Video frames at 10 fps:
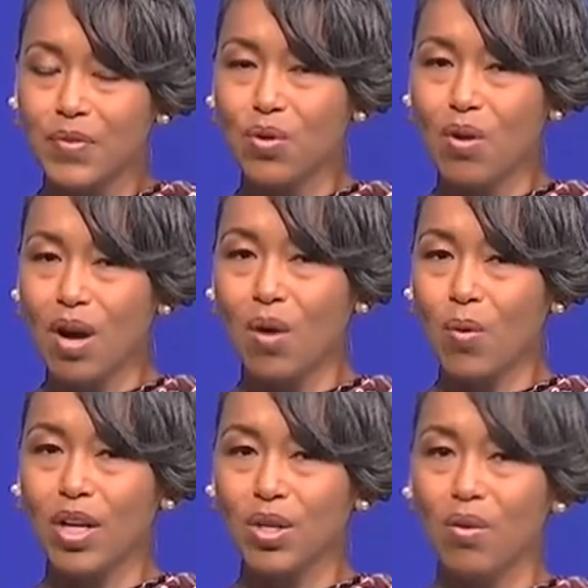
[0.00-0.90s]
You are
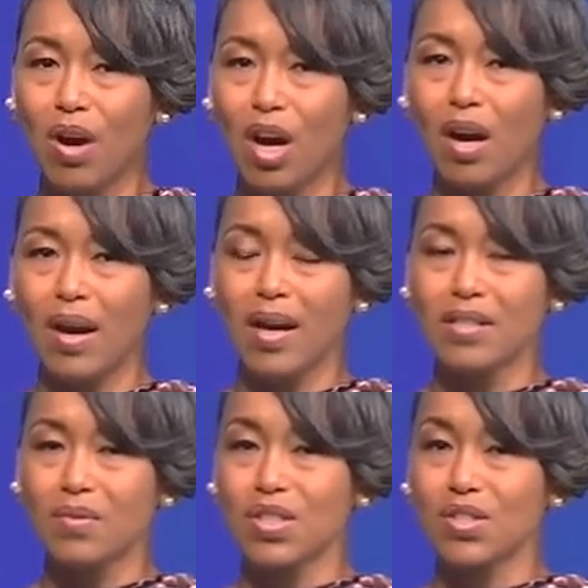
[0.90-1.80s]
where you are as
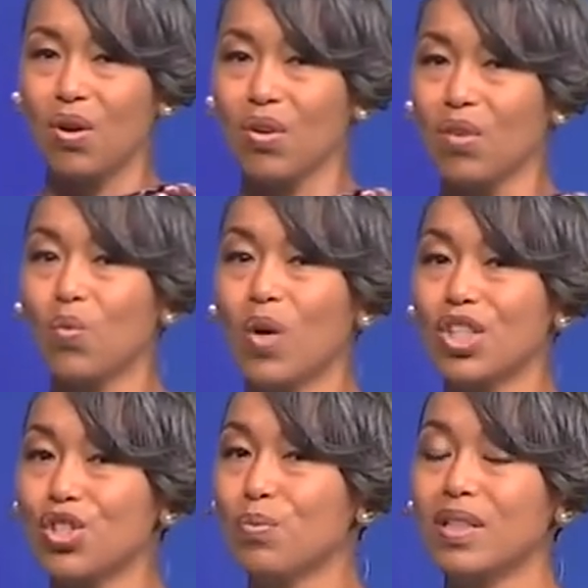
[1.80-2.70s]
a result of
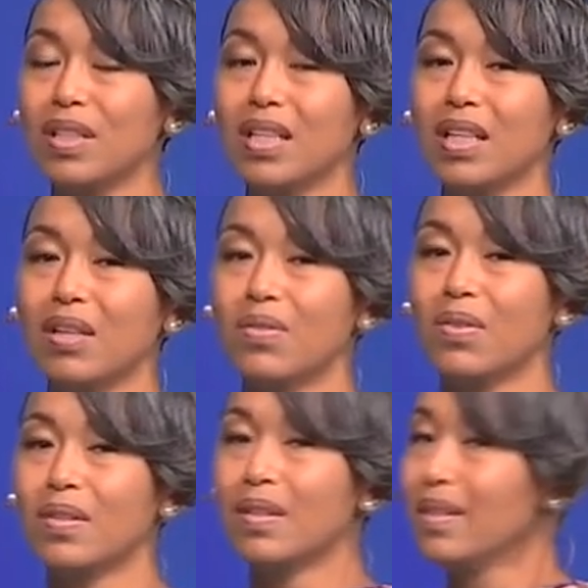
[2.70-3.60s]
what you believe,
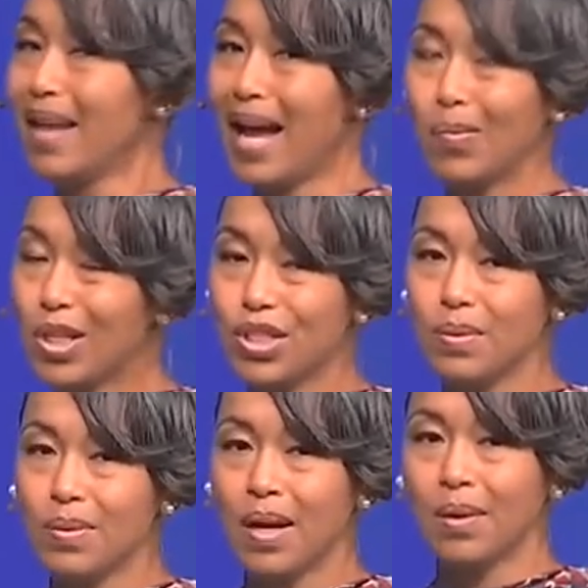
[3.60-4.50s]
not what you
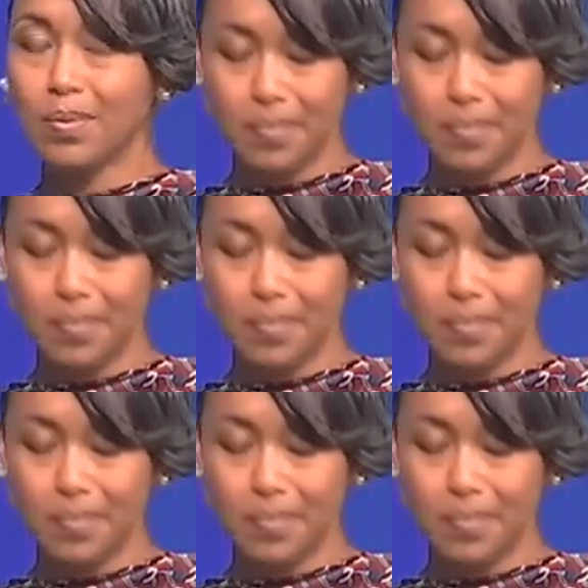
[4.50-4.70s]
know.